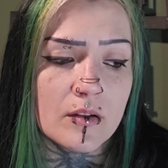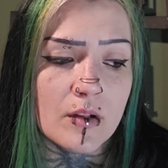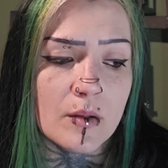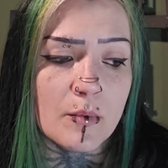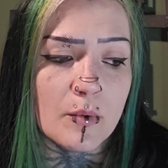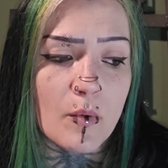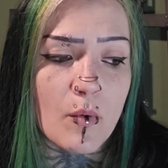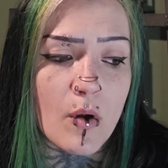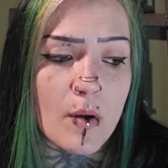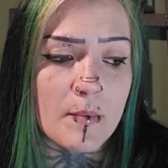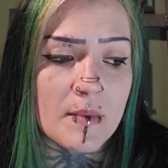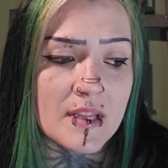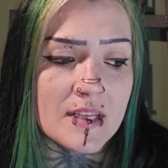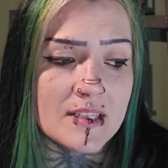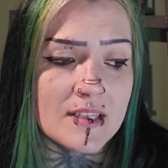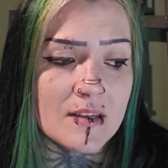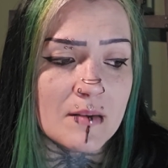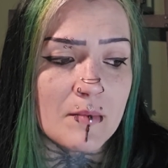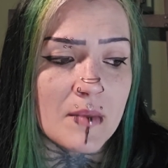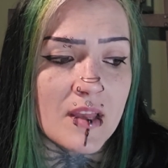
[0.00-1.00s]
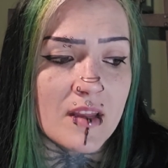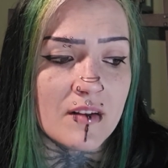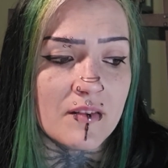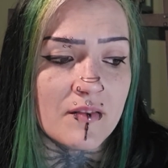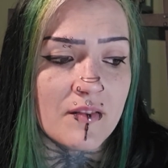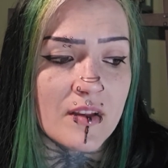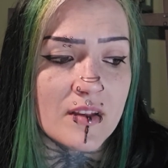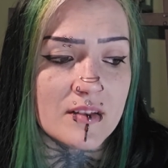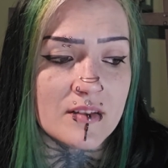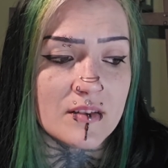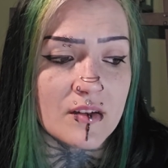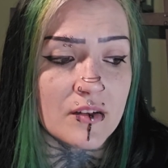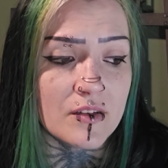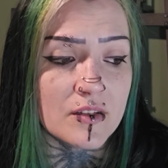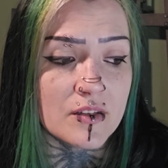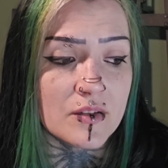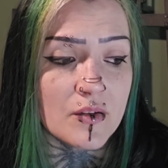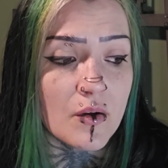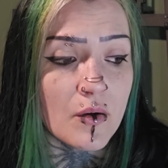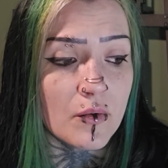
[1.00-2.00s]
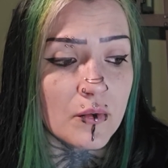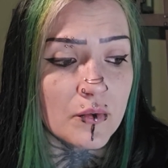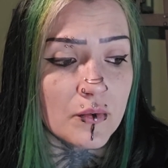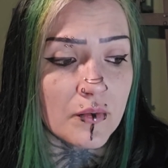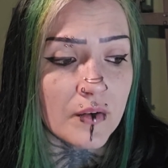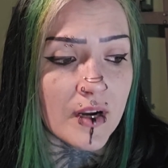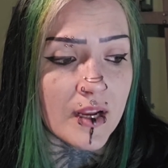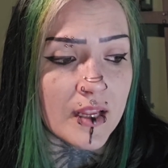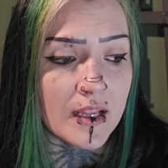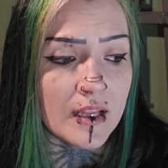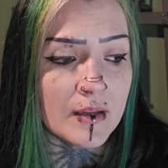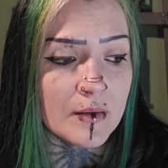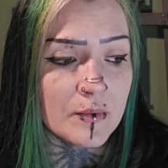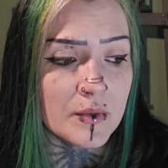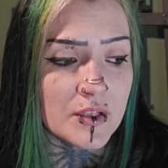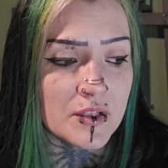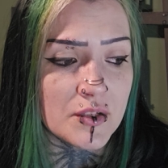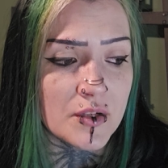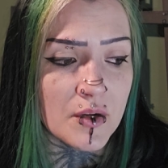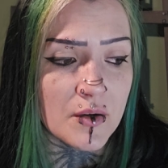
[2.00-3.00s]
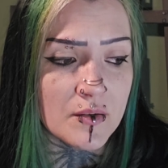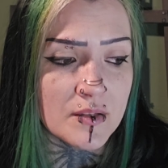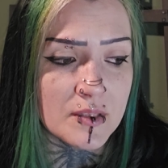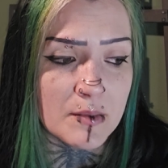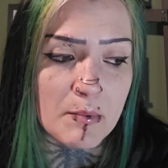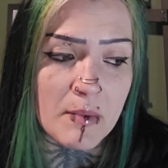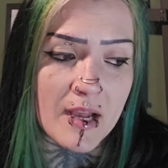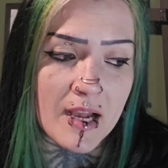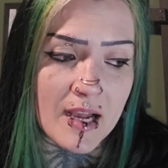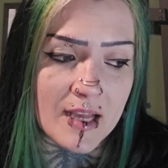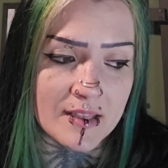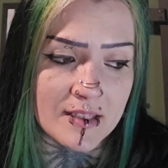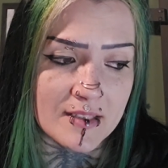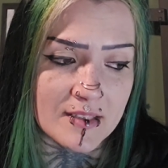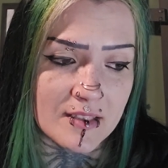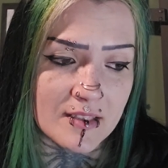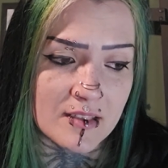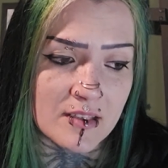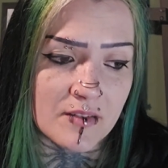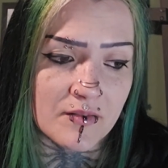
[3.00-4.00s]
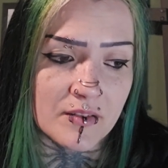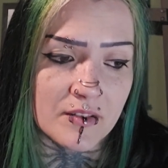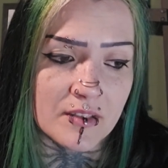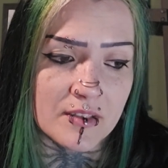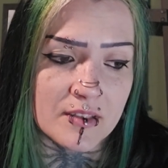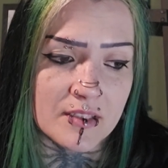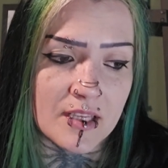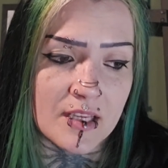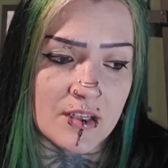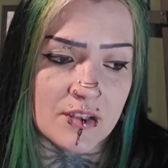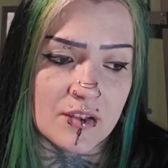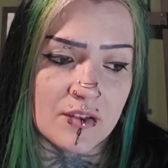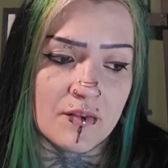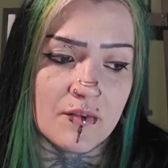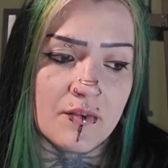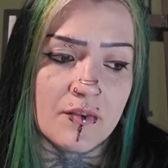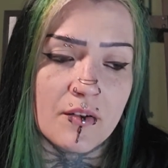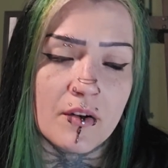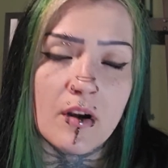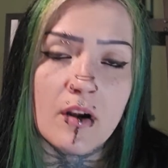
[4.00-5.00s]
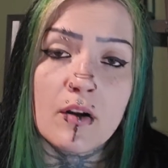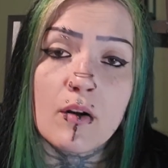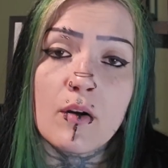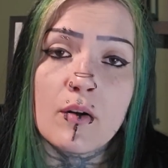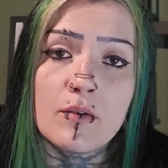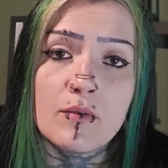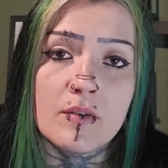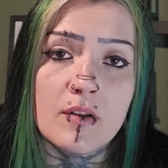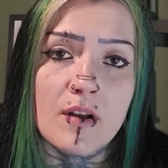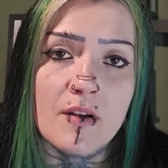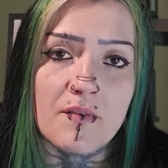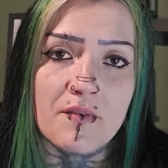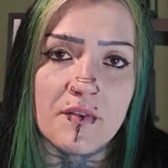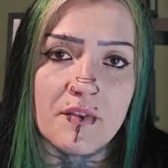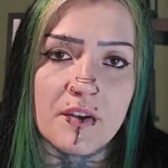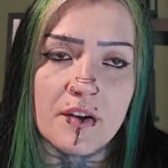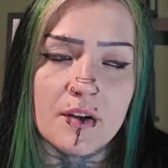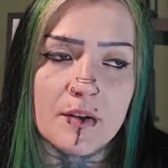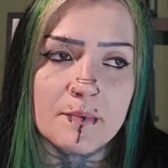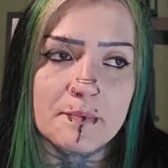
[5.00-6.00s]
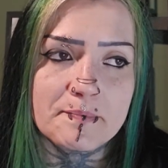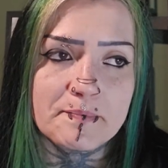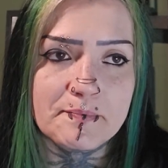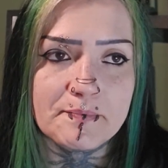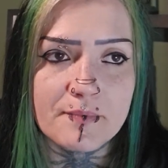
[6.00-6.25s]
Global warming didn't manifest on its own, right? We chose a path as a civilization for our own comfort.